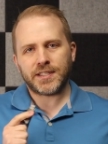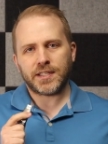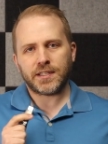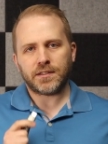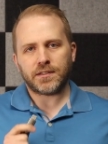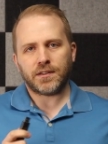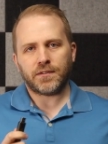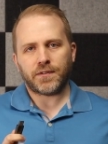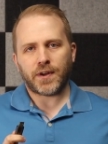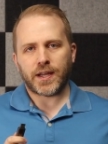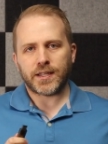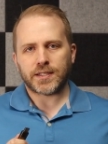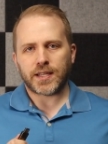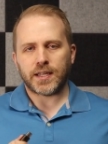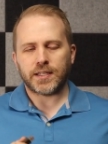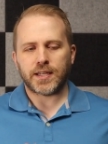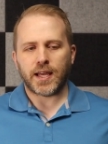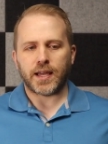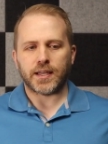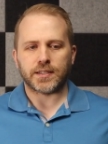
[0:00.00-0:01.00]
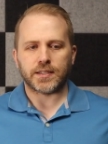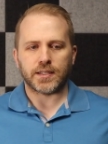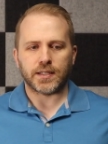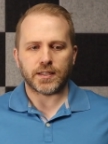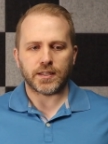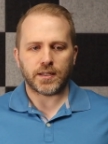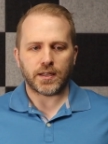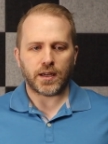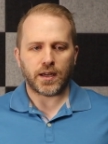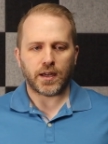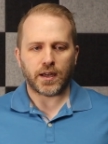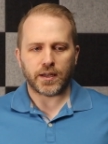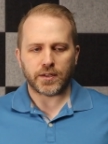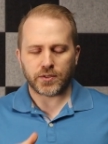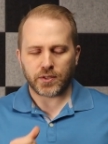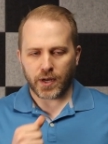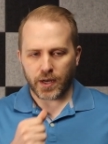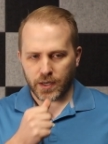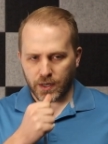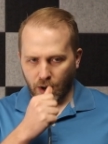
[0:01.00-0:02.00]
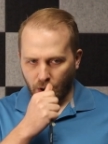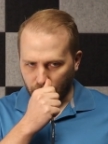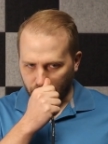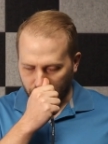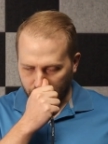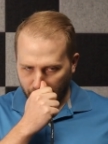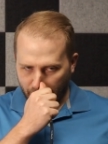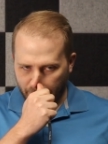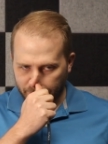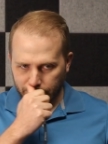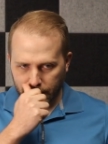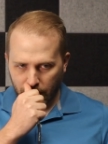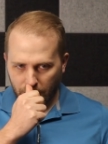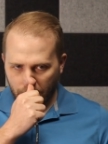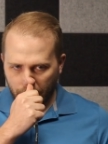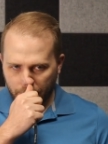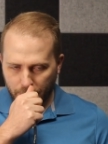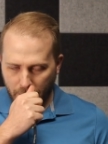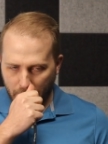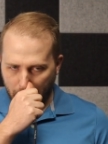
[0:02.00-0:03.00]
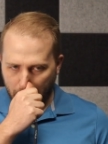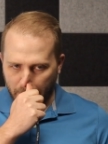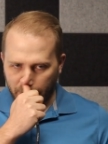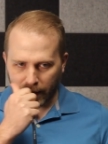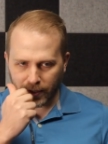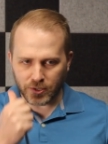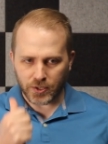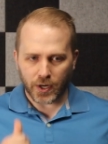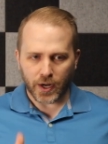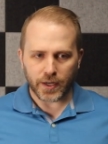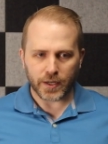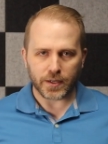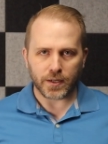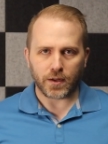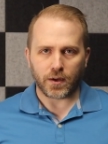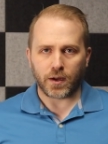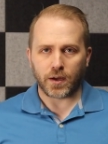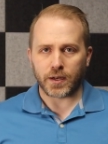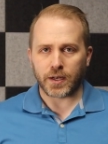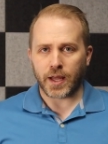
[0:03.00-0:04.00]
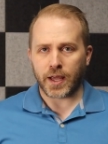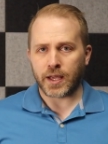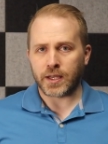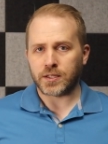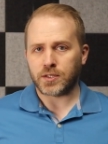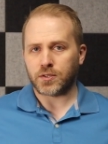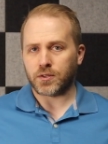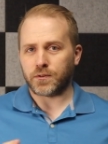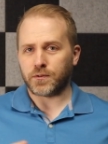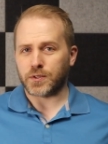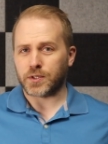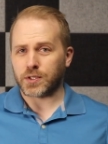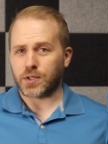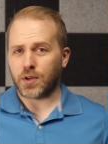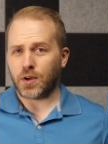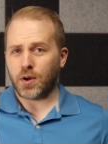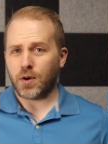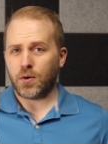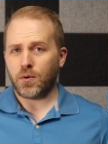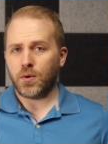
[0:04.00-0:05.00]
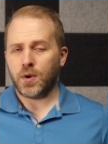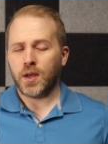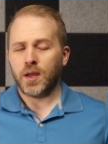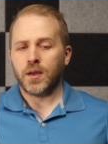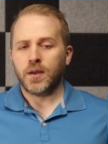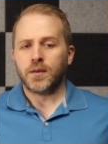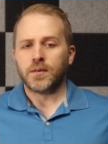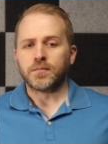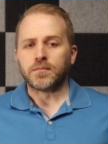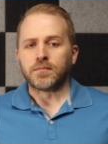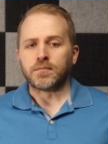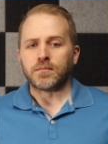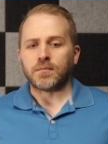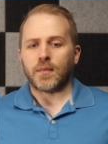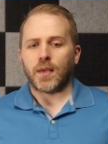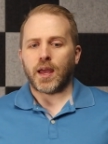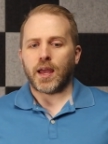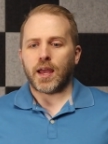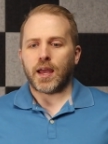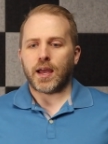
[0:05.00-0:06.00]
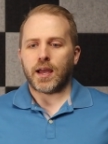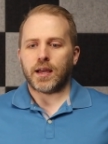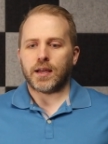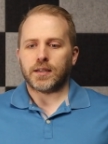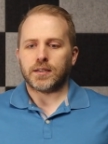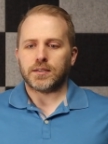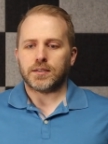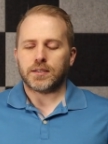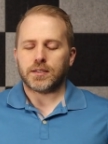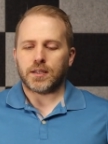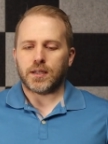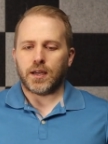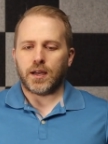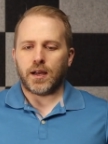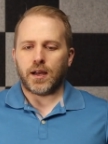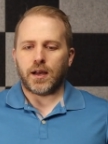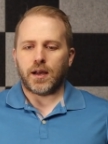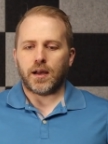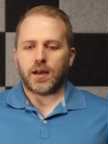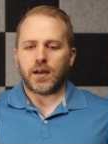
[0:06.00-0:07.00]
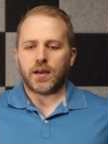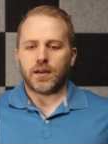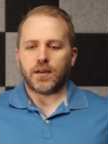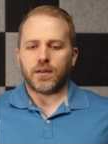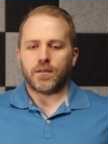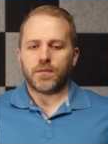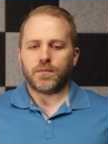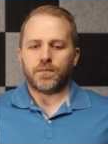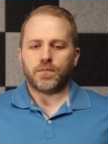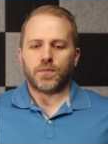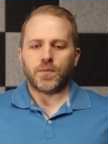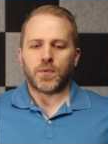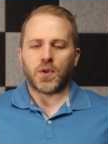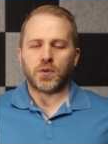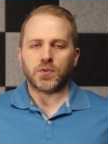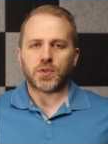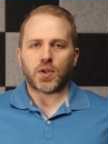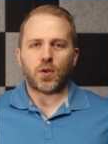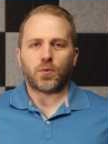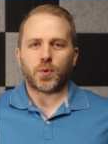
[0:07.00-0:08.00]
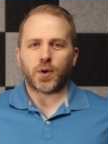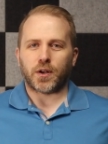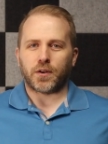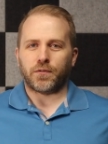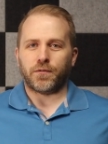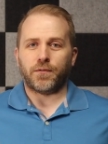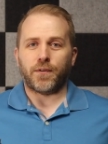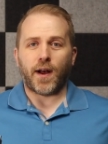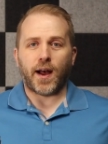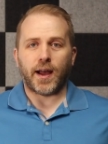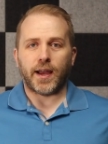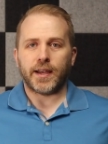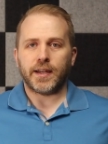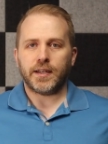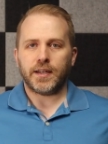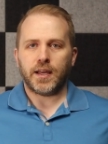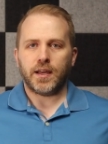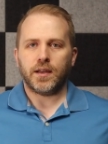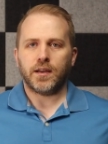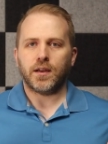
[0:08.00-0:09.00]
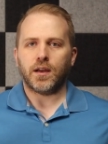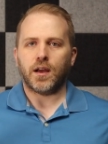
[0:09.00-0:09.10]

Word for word: single device I tested, I tried it on a laptop and I tried it on a Surface Go, and those all worked fine